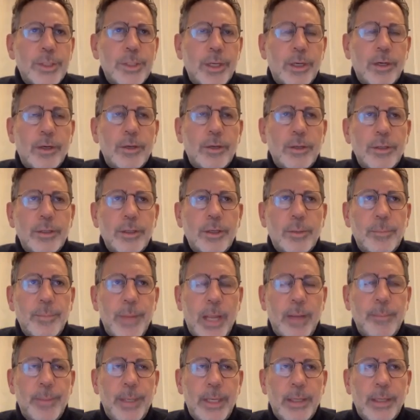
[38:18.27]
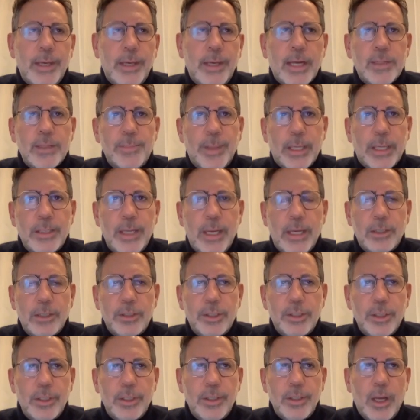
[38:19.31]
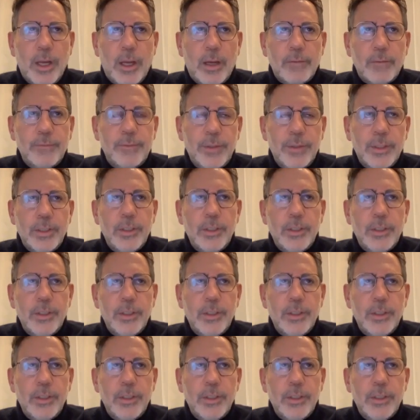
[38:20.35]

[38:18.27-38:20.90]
there may be an expectation of